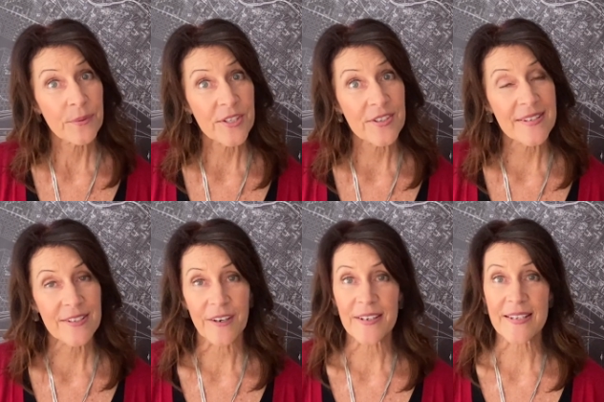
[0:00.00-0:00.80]
tuition
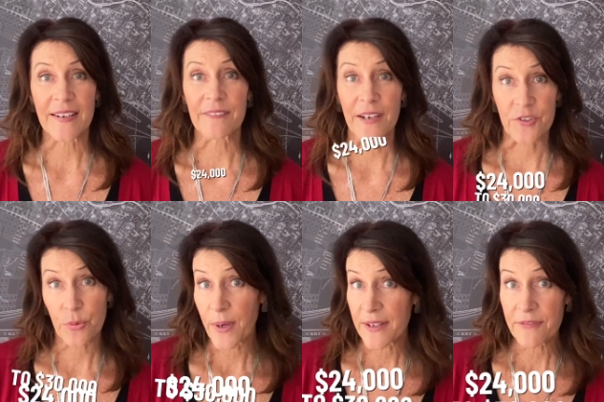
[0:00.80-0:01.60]
starts at around
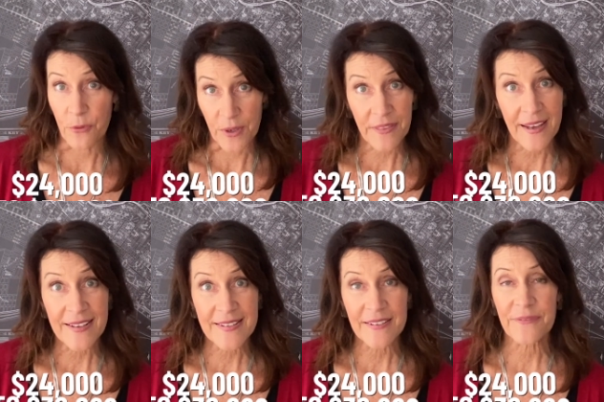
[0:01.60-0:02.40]

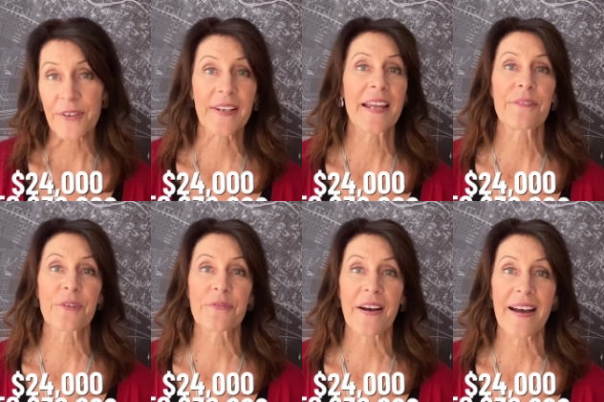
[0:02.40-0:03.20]
$24,000 for K
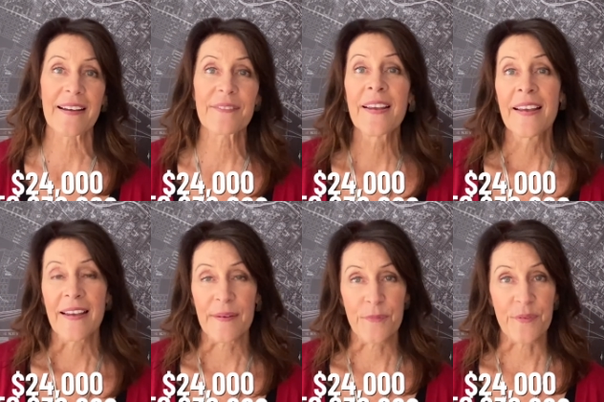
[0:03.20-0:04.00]
through 5
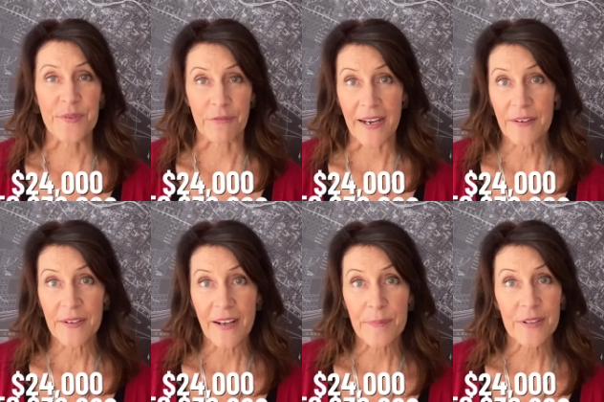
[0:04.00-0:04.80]
and moves right
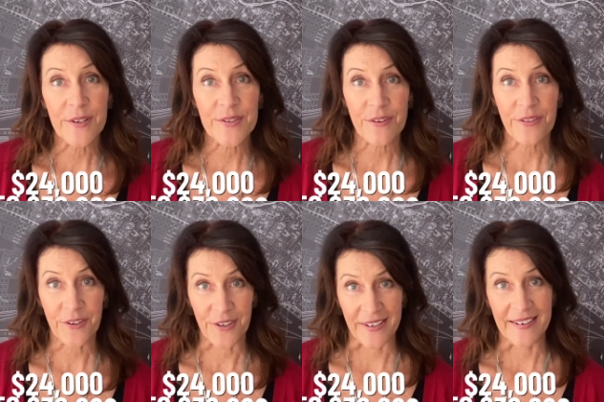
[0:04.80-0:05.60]
on up close to
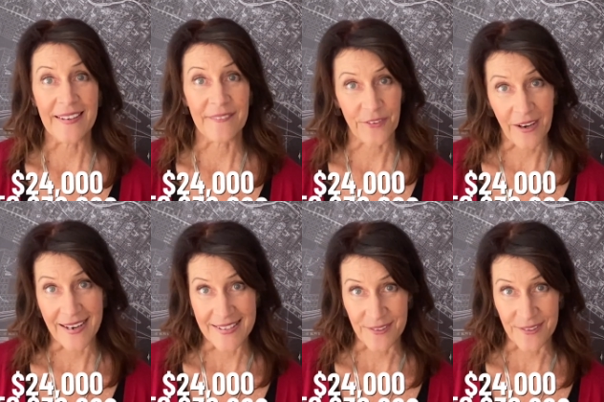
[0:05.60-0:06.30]
$30,000 for high